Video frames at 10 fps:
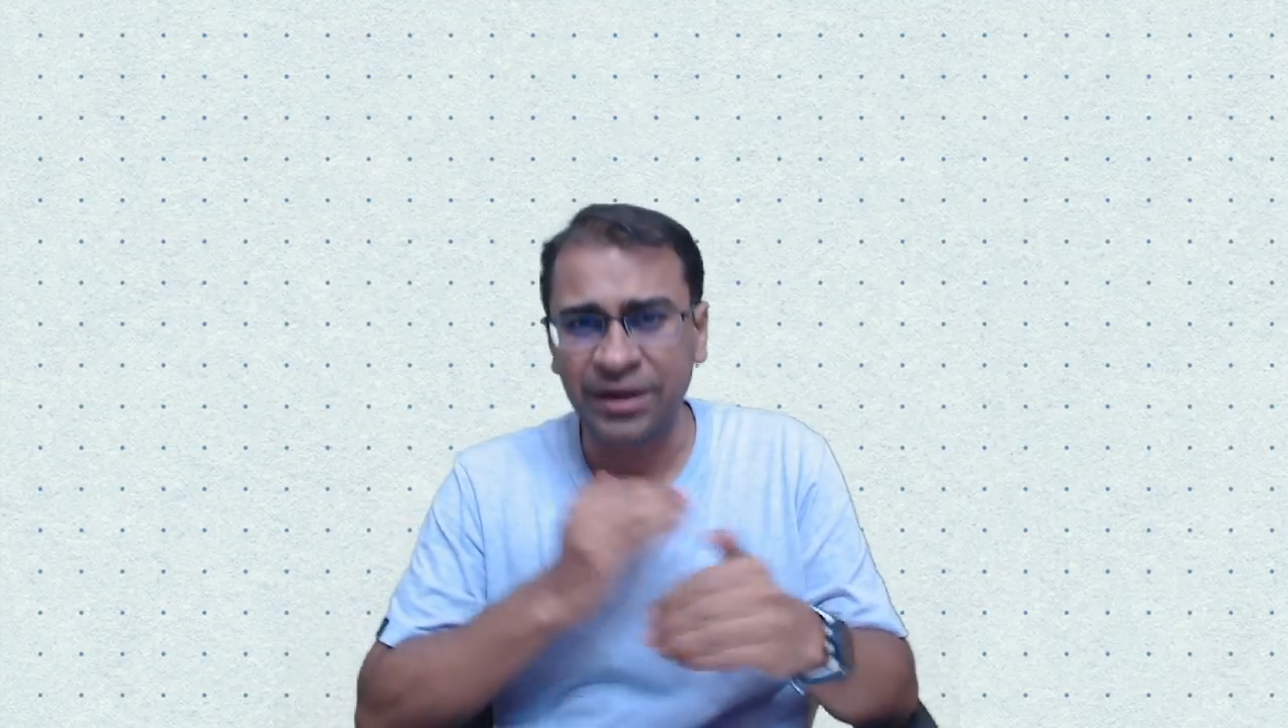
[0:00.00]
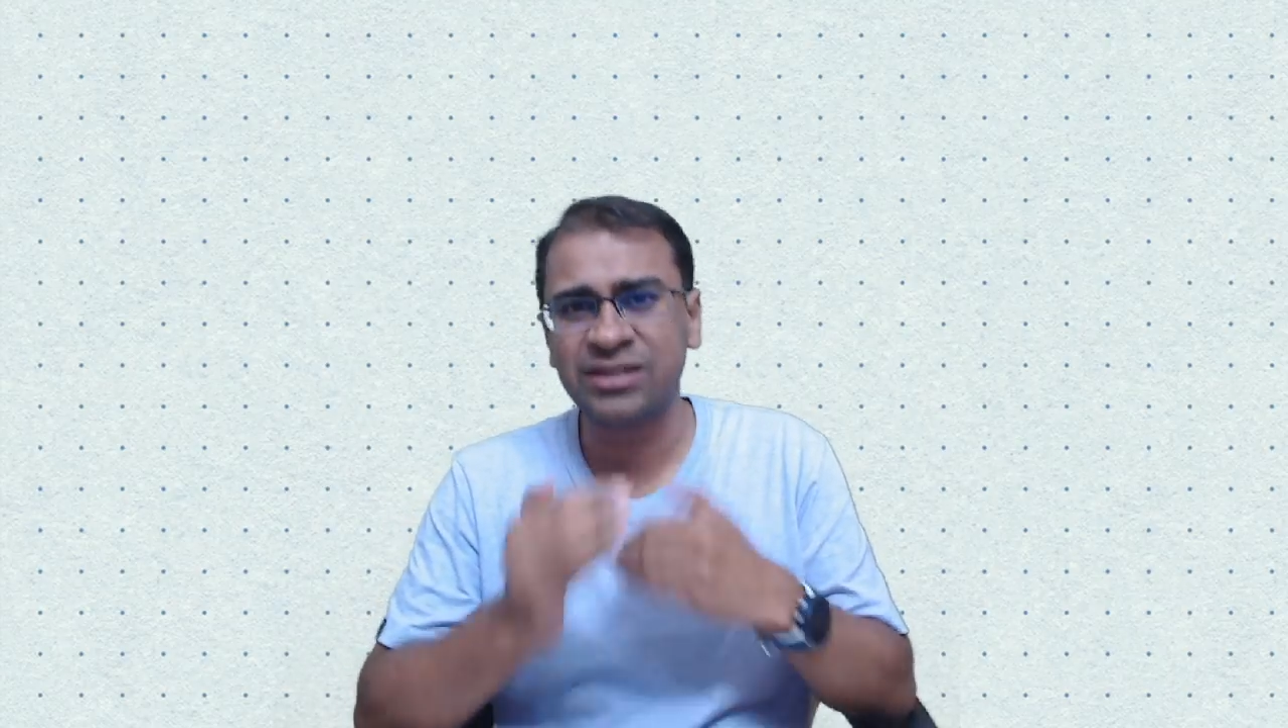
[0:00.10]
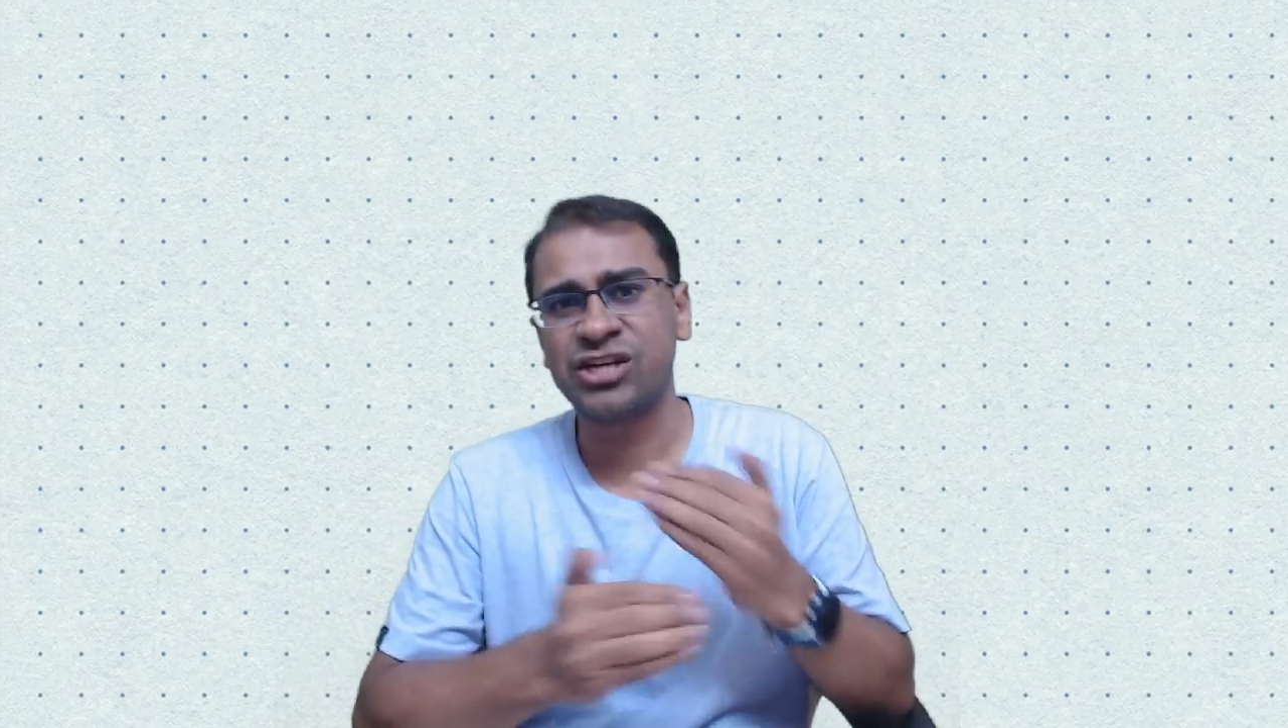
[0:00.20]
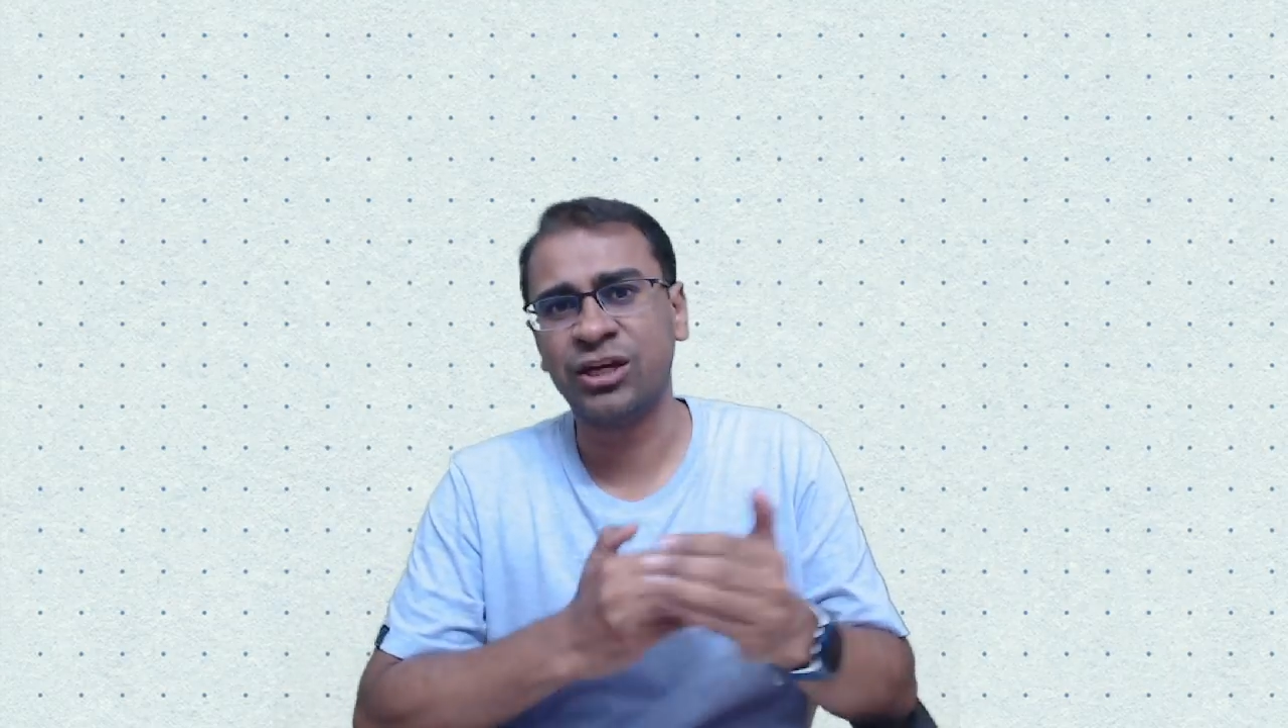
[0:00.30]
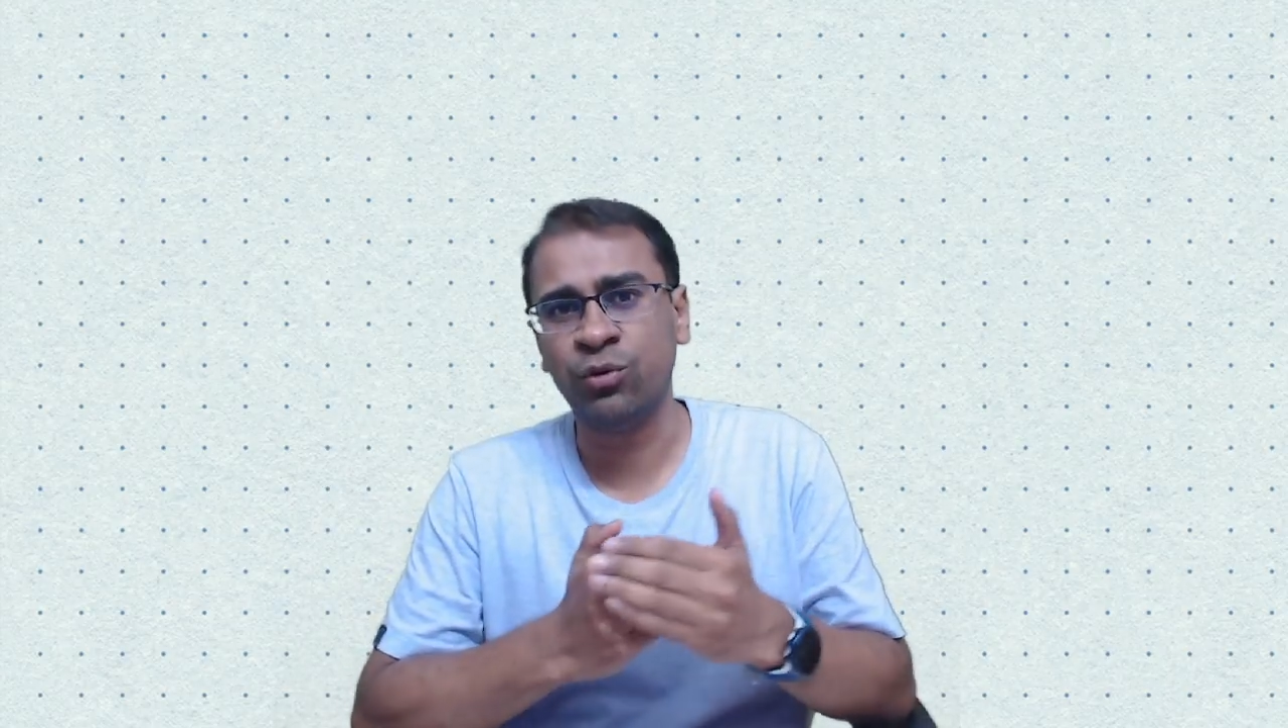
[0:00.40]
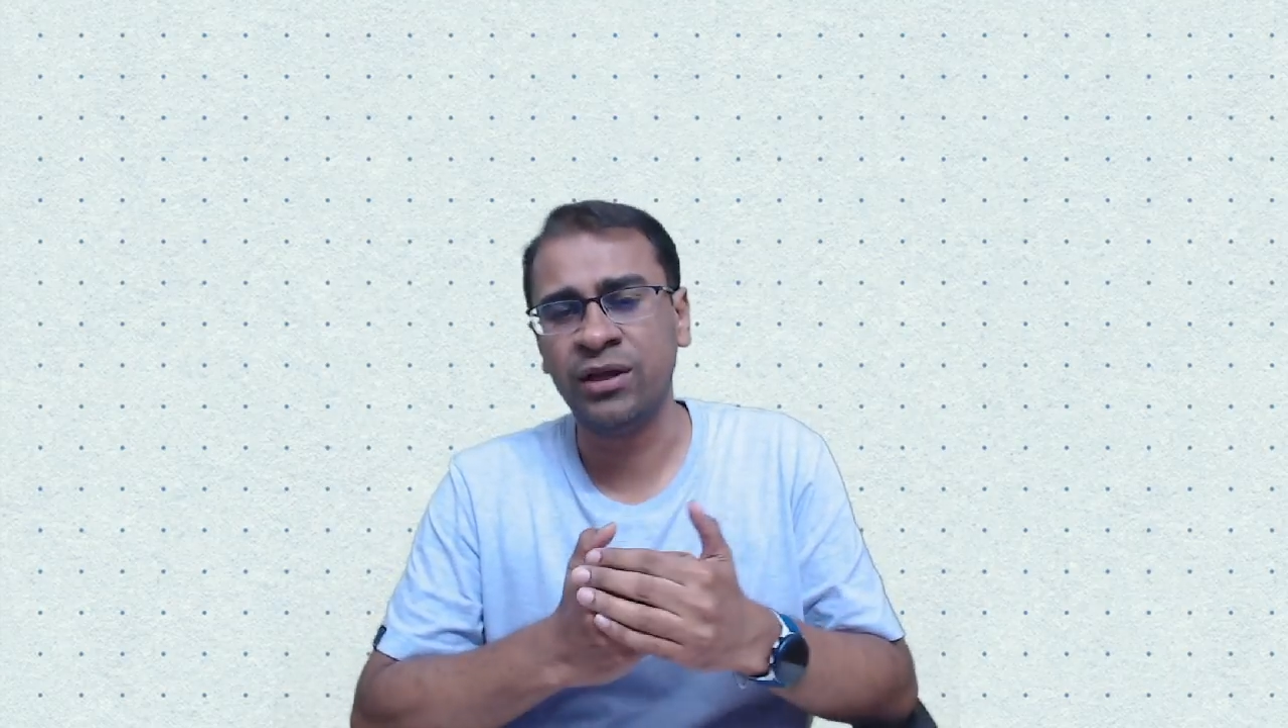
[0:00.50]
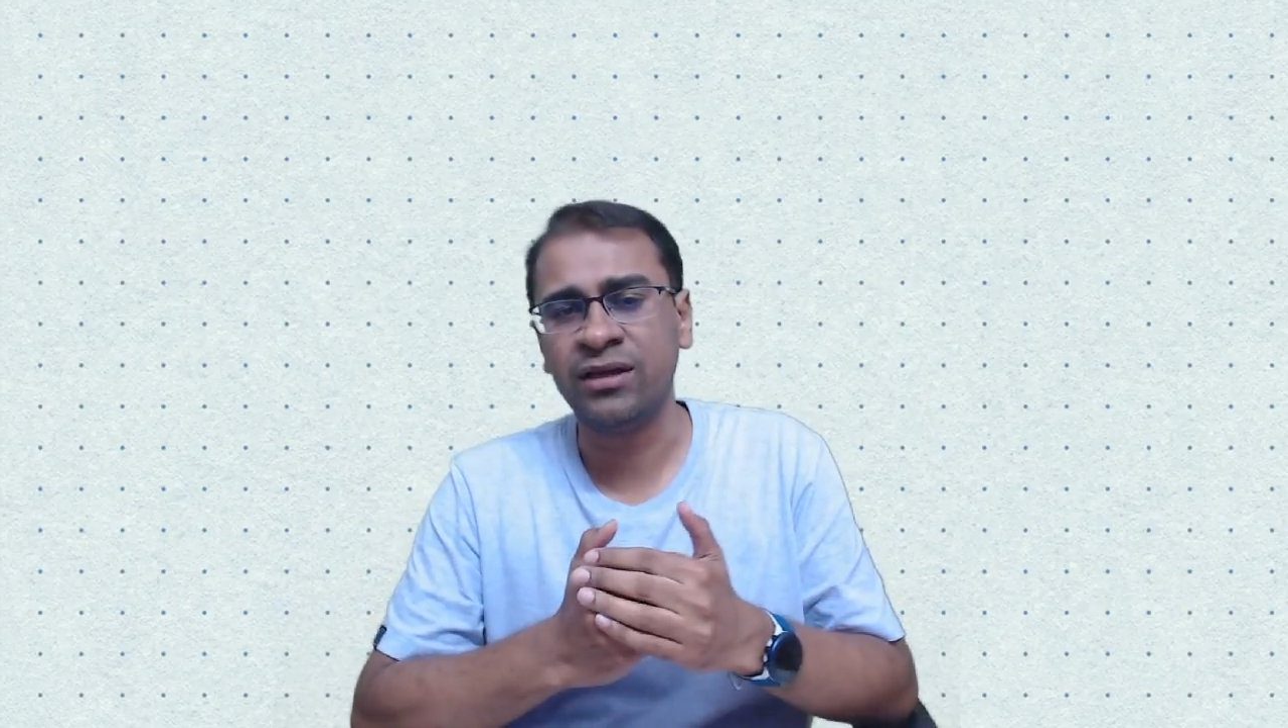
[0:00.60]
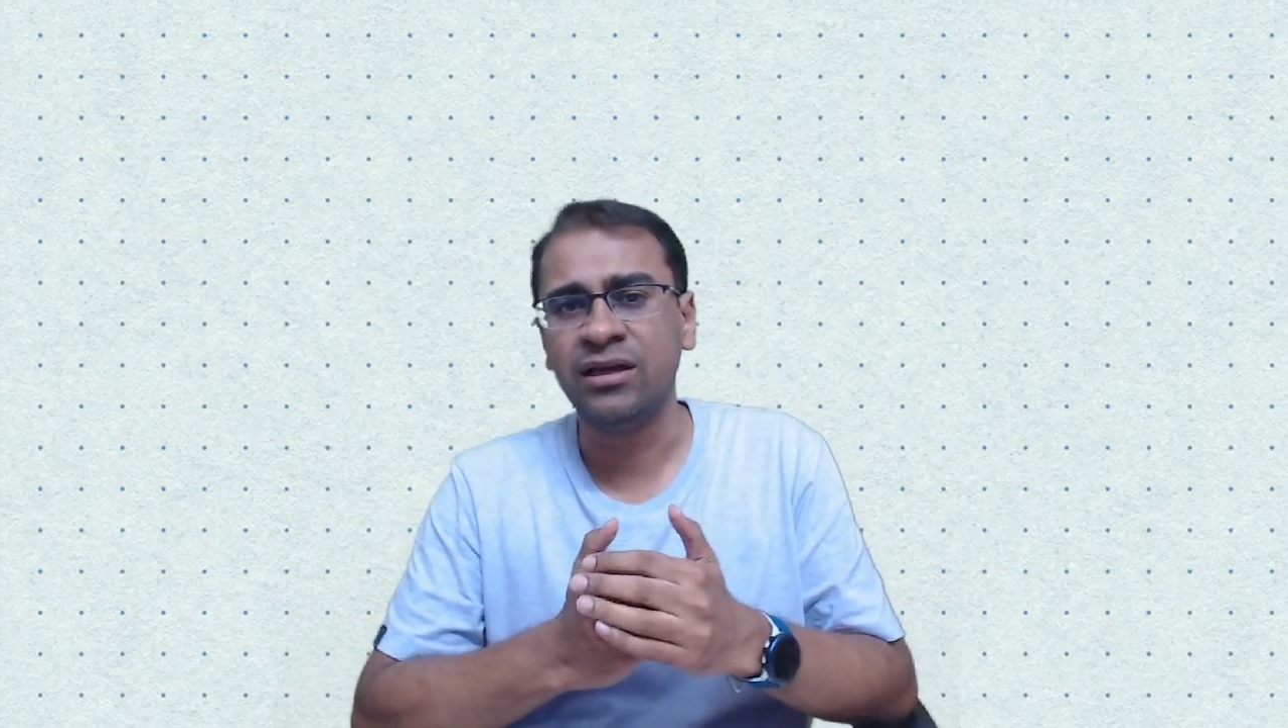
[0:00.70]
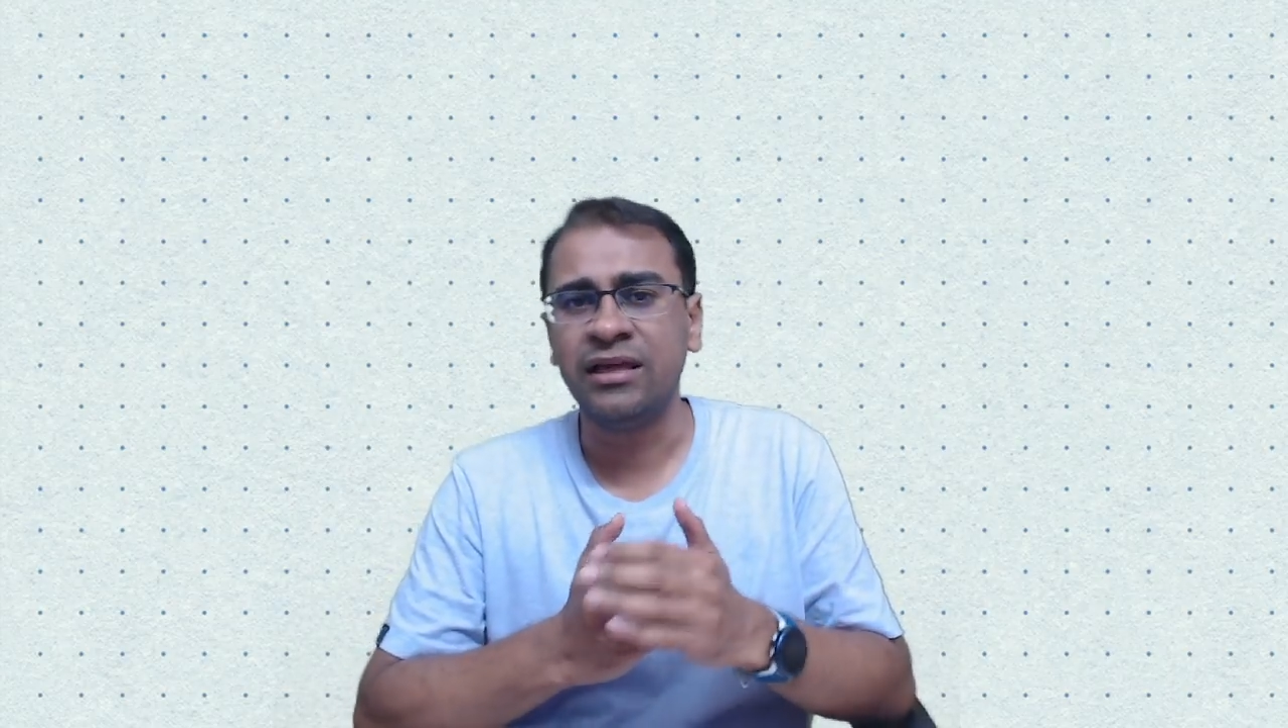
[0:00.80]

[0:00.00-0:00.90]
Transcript: scheduling